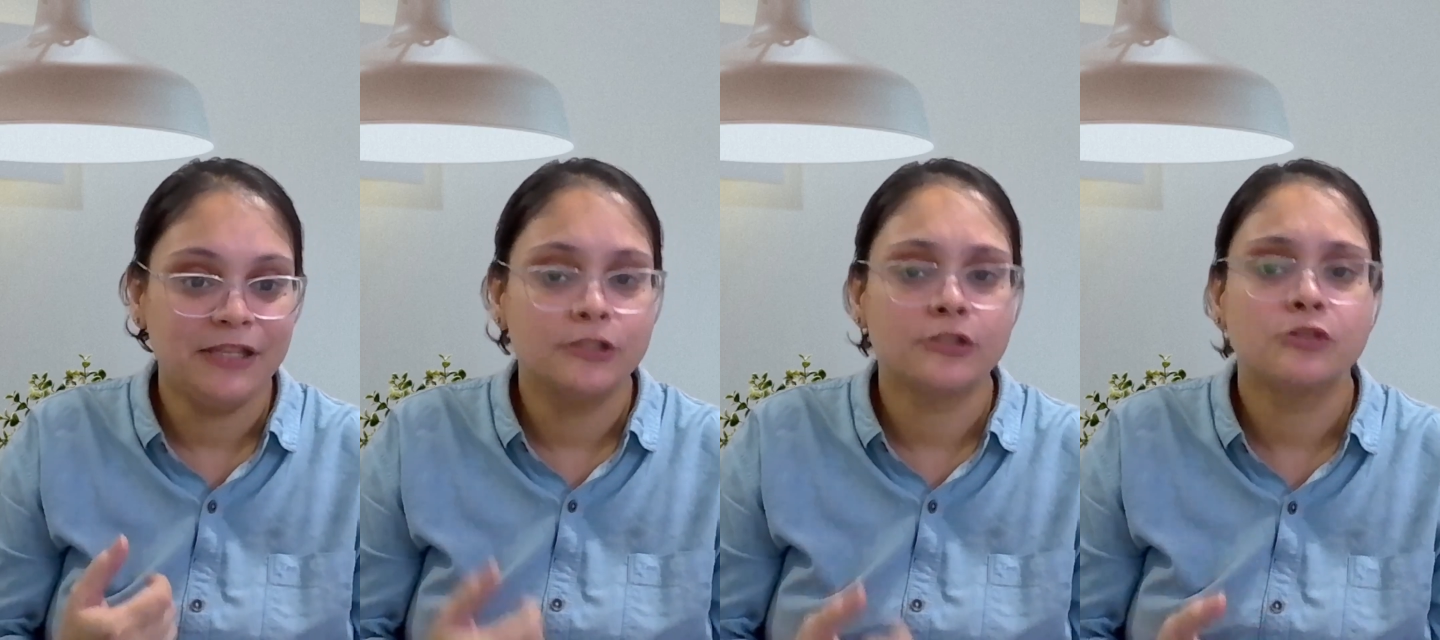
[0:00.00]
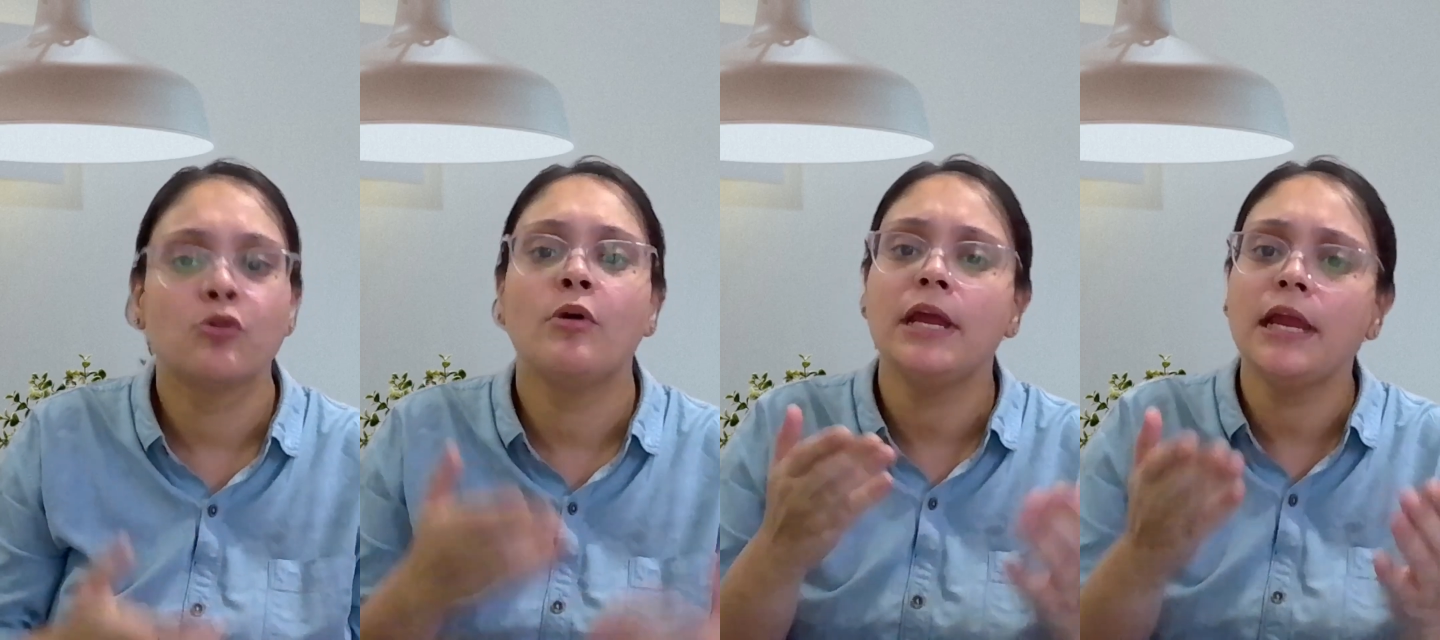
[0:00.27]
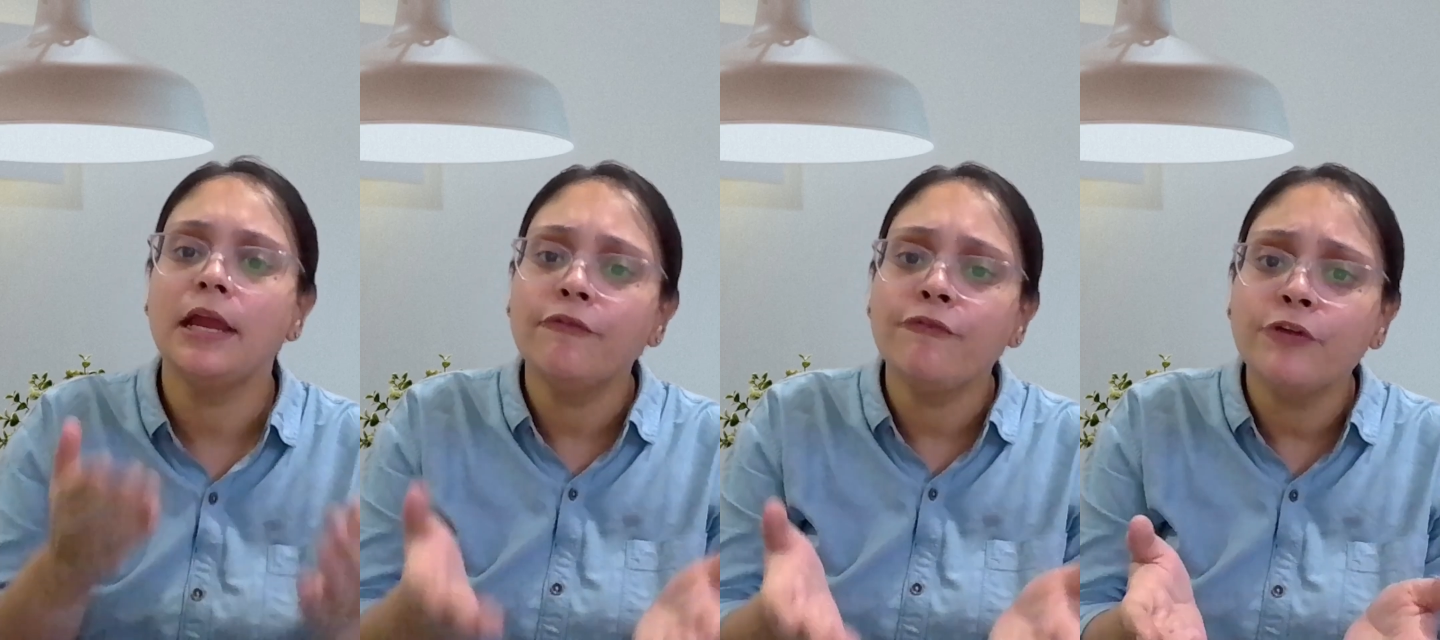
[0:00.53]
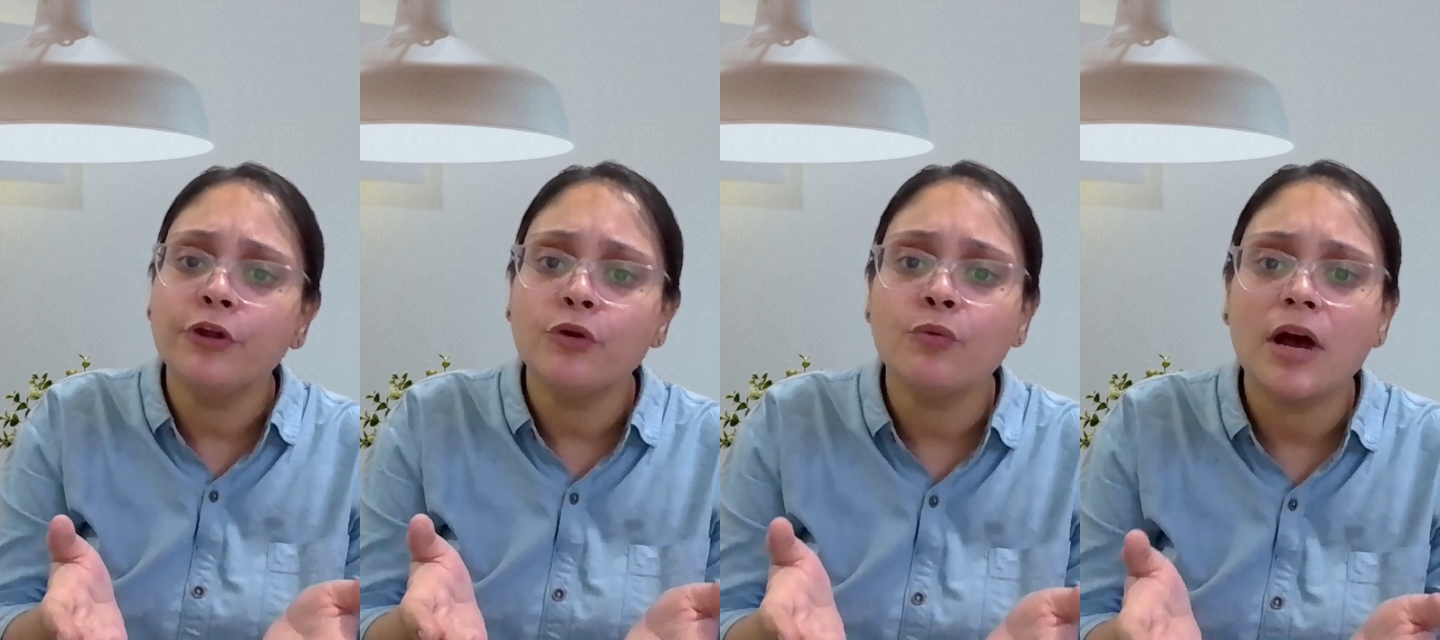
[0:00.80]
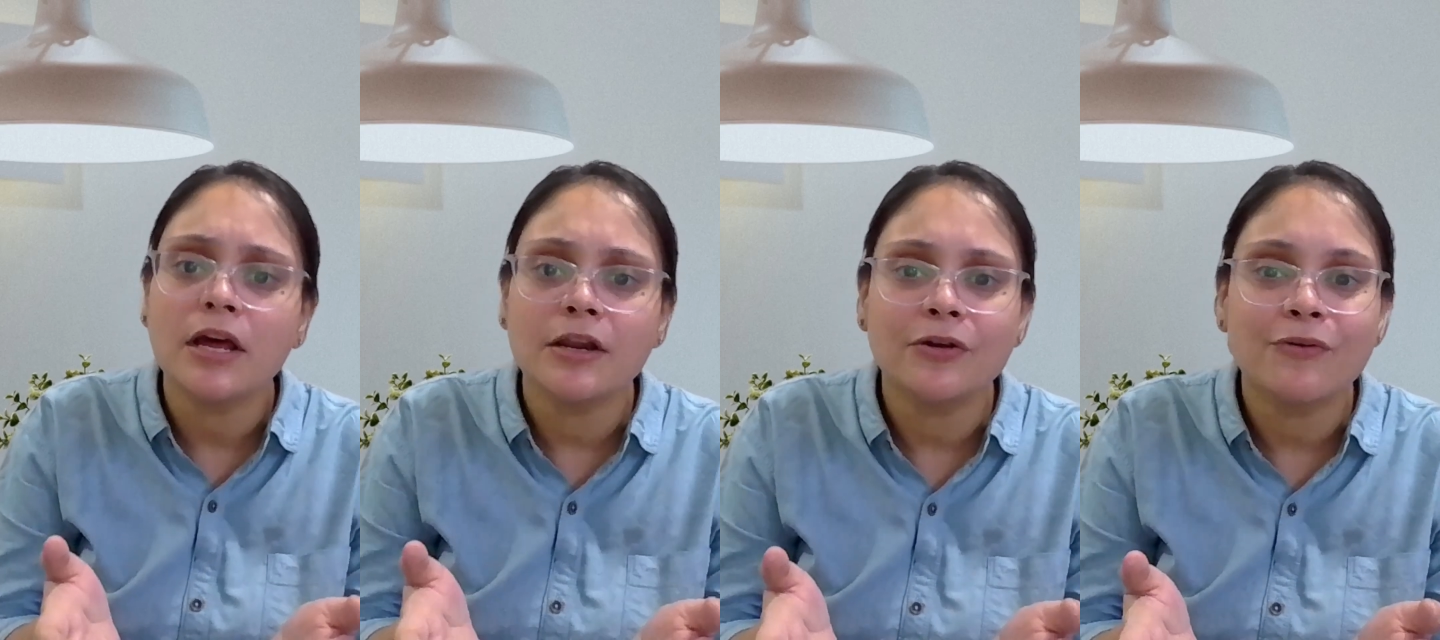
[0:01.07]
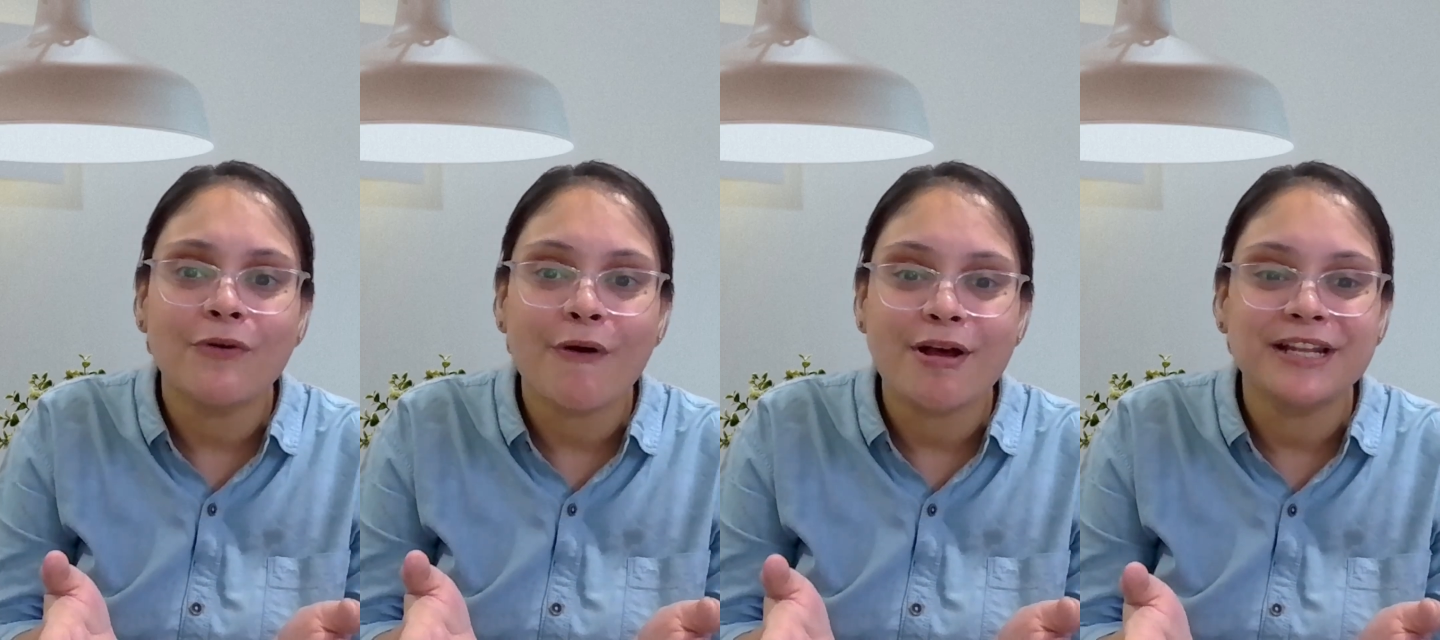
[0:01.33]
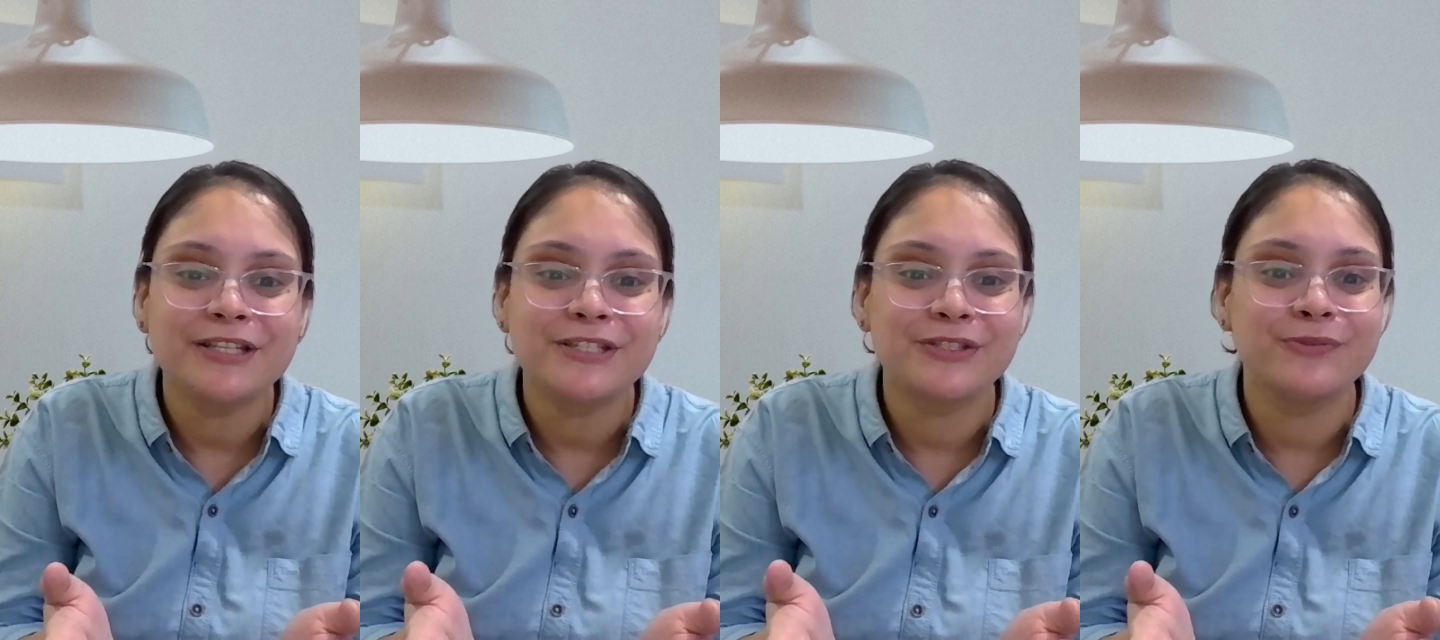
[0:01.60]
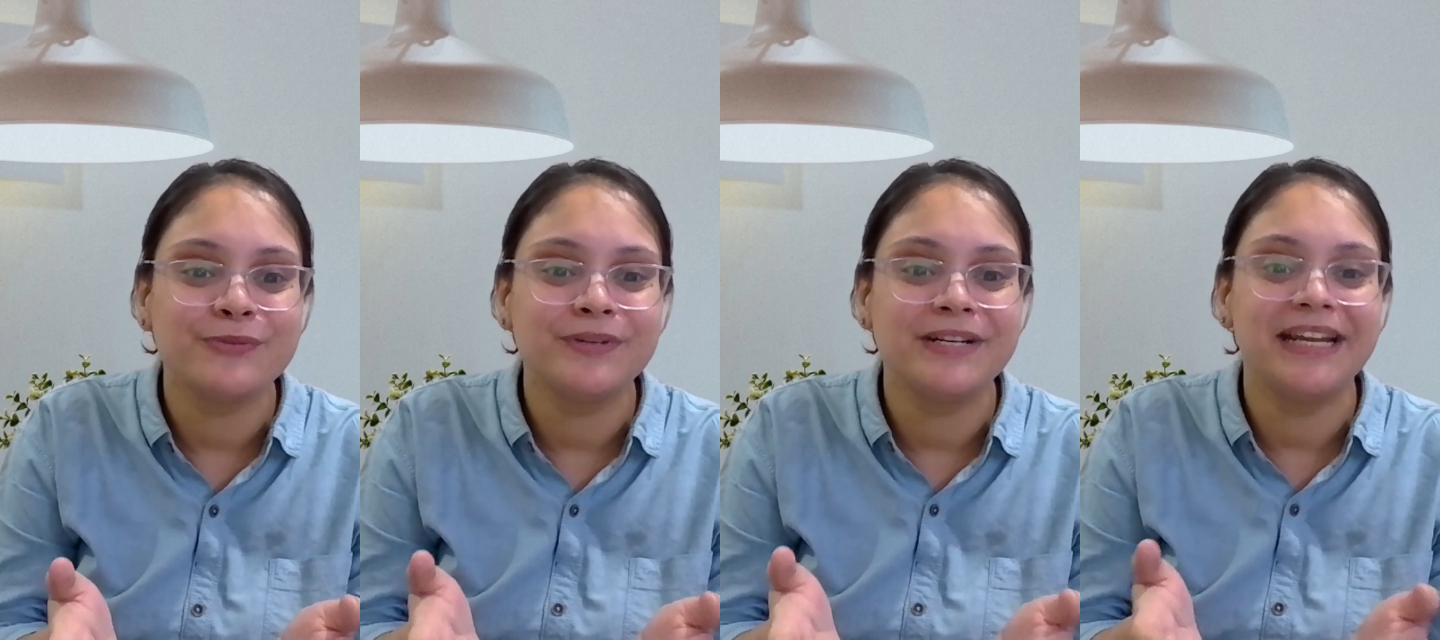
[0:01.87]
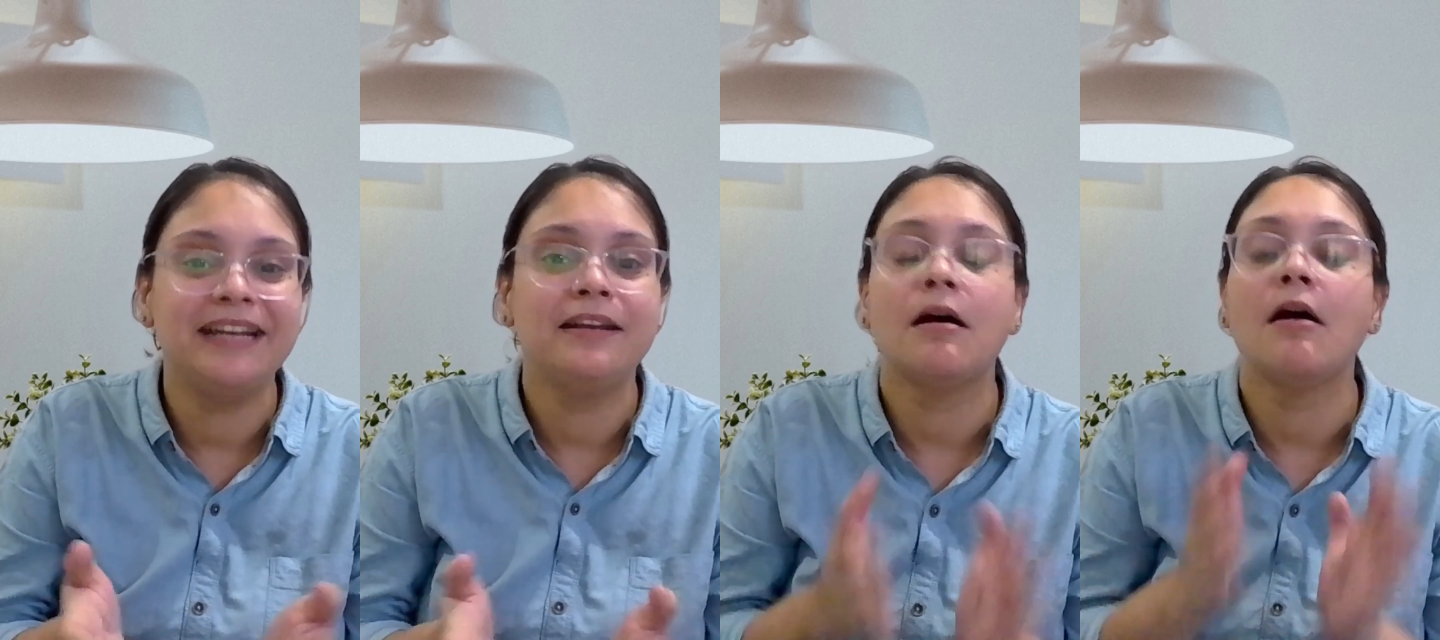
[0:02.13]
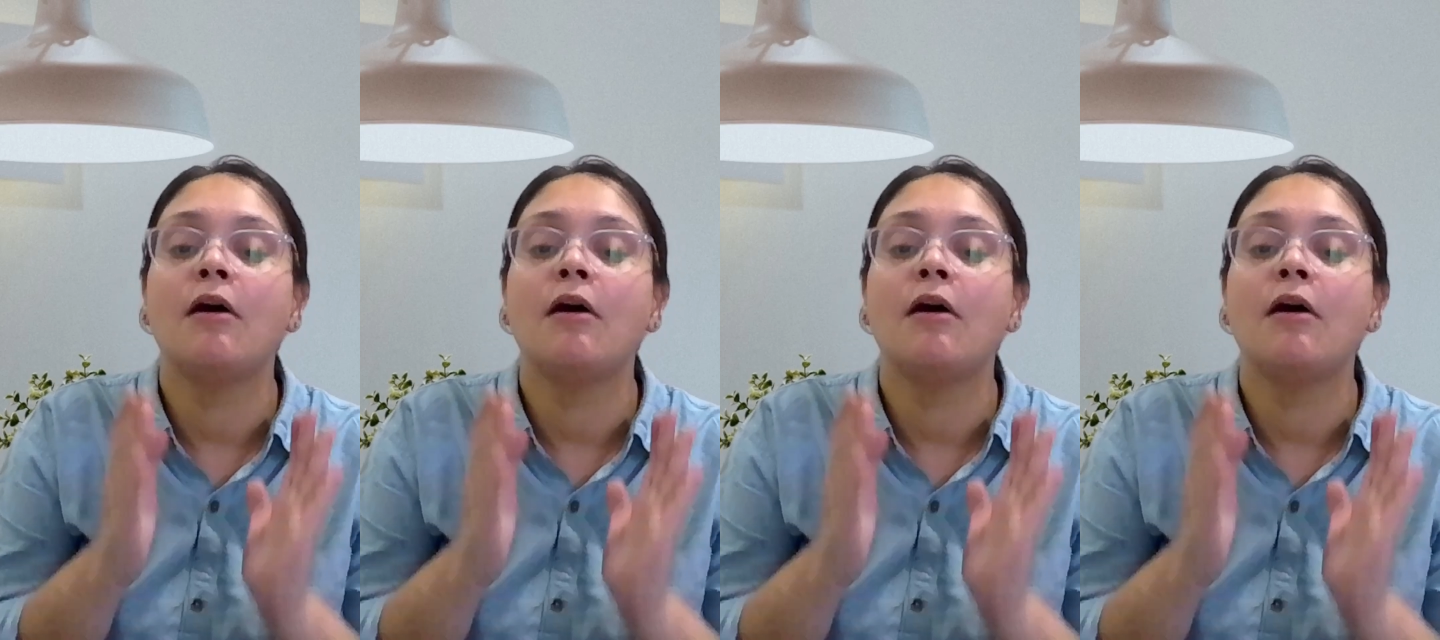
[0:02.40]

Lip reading: So if you are a college student,